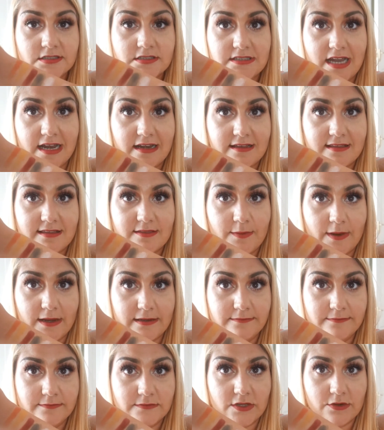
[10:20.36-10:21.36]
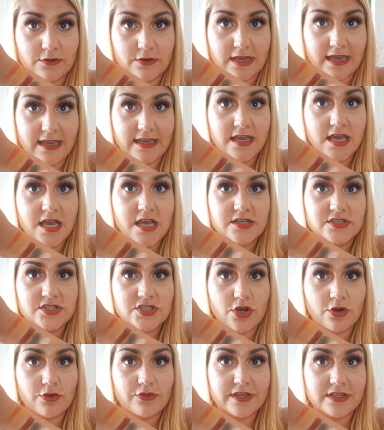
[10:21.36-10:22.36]
darkest one. Okay,
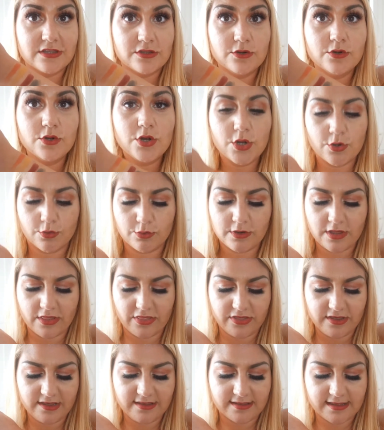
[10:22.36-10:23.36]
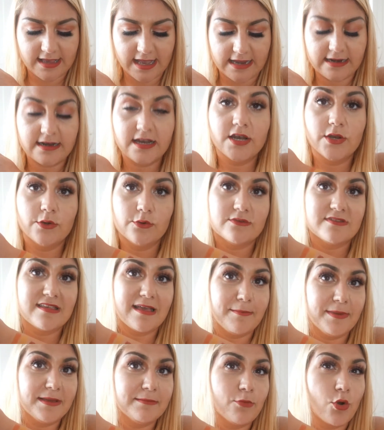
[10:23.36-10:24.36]
so they do look, this kind of looks
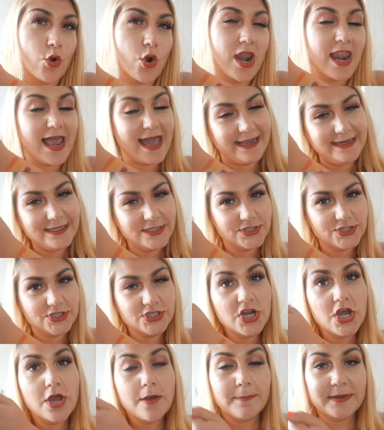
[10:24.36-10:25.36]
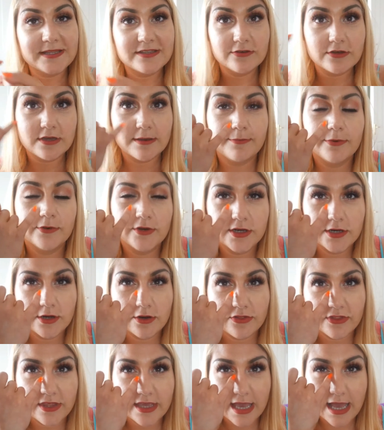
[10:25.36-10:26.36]
a bit more lighter, but you can put it
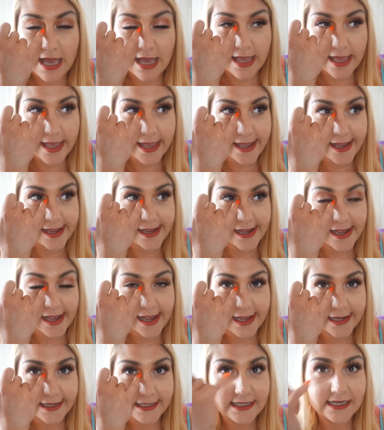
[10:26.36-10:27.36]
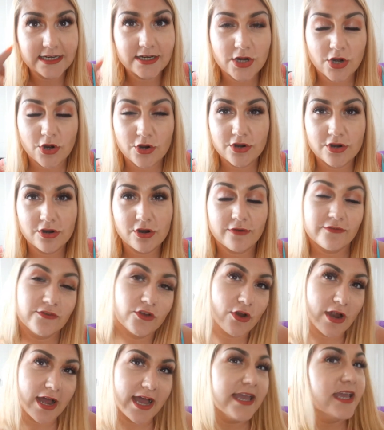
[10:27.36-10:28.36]
on the inner corner of
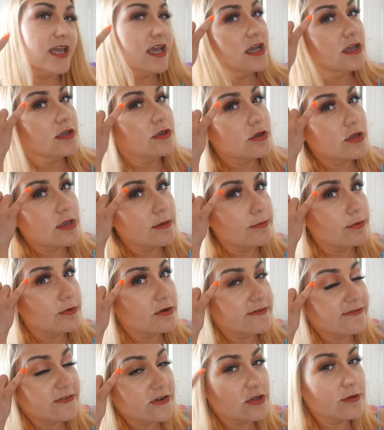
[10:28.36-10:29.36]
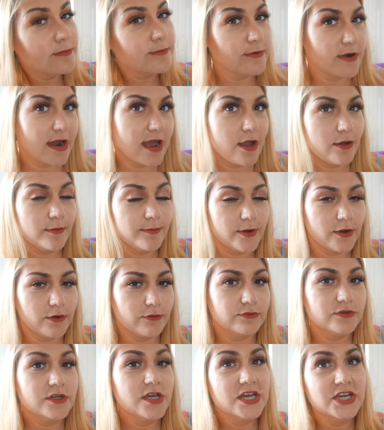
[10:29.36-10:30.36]
your eye, you can put it for your brow
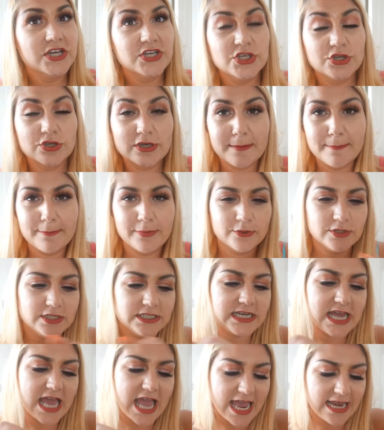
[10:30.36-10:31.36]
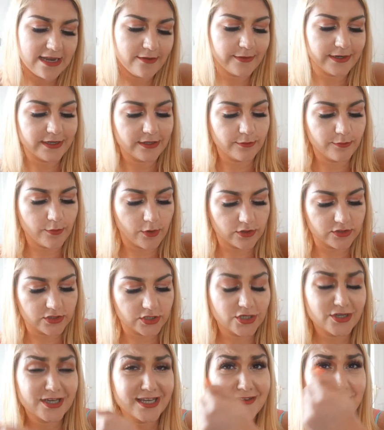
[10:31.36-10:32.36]
bone, you can put it anywhere you want,
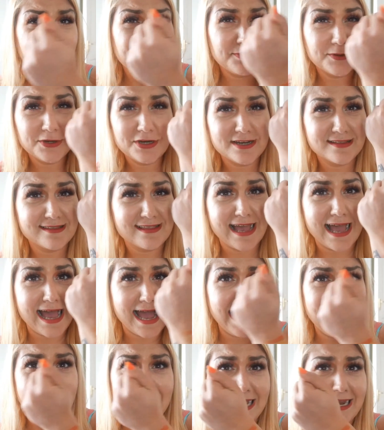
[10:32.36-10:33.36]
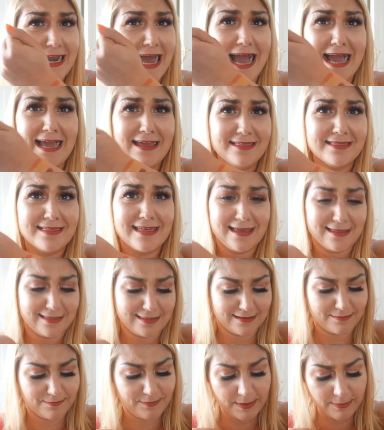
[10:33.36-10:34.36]
you can even put it as a highlight. I think
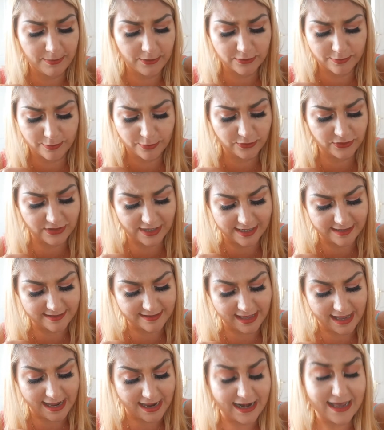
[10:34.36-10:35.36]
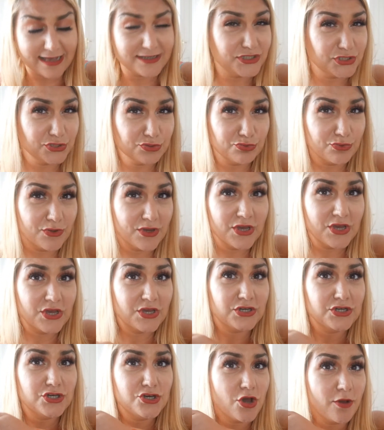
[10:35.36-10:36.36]
that people could put that as a highlight too.
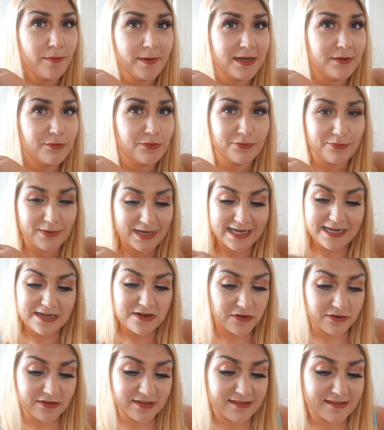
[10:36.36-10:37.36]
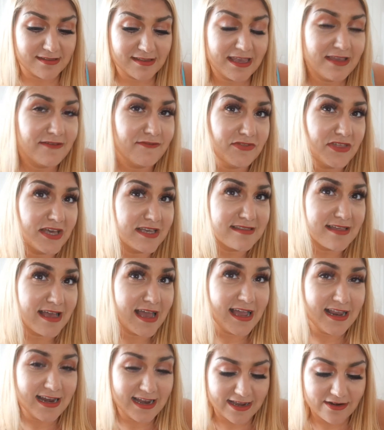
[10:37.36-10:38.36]
Nobody would really notice if that's a
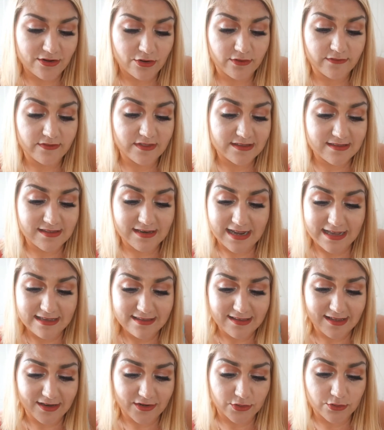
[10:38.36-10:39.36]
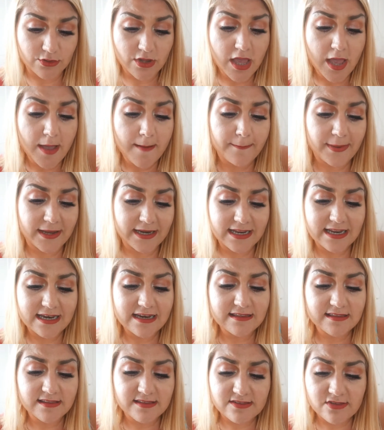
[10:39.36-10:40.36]
highlight or if that's an eyeshadow. But it
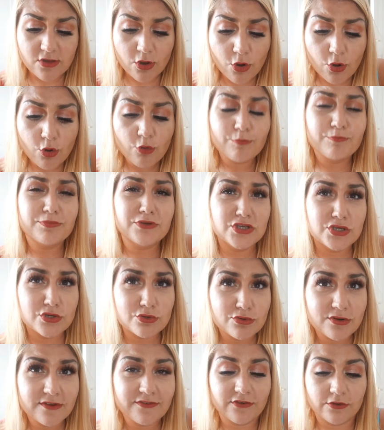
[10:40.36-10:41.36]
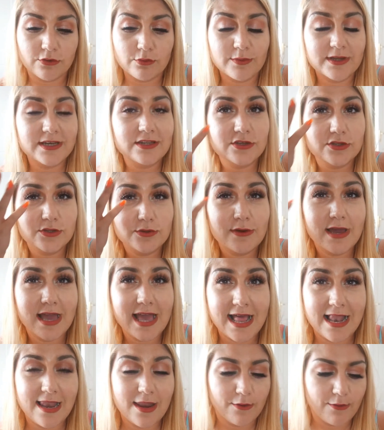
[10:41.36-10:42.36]
is so beautiful when you do a
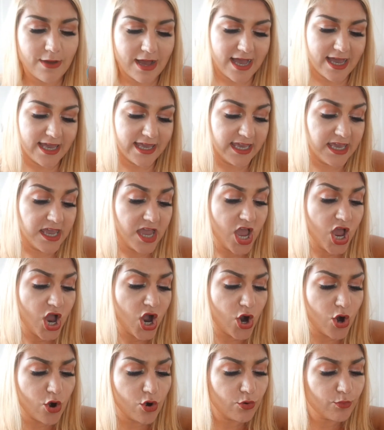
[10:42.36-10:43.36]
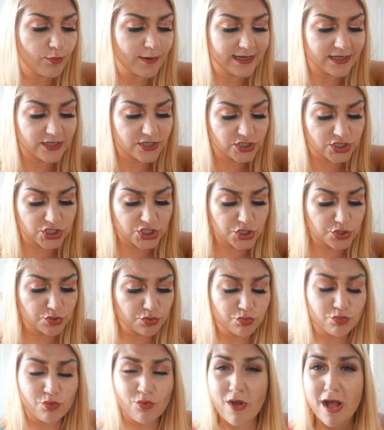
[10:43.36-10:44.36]
hello eye, or when you
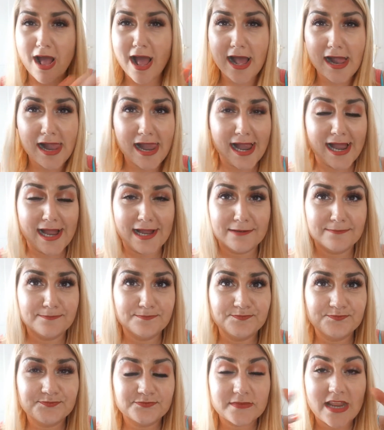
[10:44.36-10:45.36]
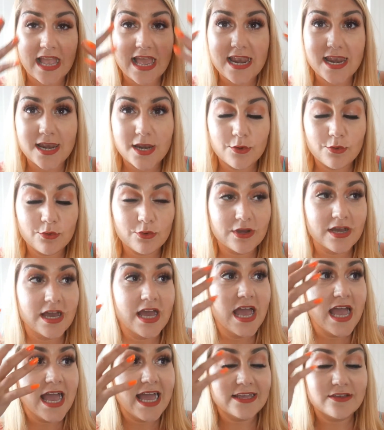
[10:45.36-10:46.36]
do a look
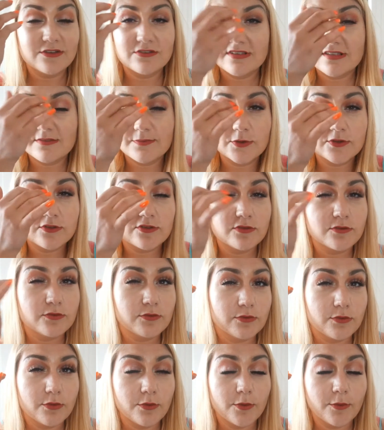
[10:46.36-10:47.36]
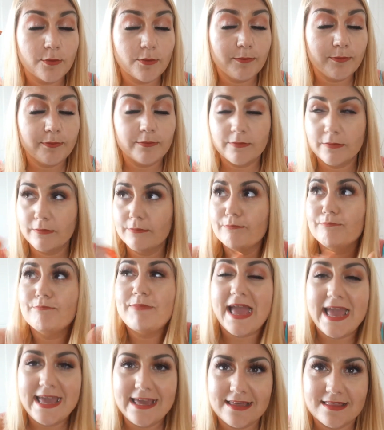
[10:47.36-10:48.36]
and you just want to
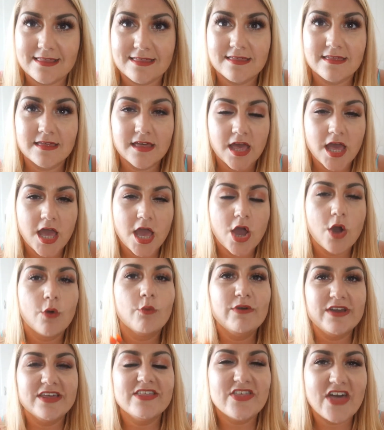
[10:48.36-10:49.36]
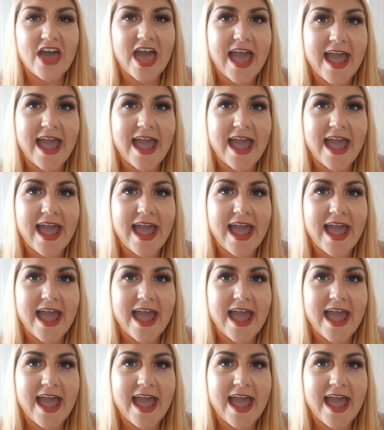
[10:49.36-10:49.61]
bathe with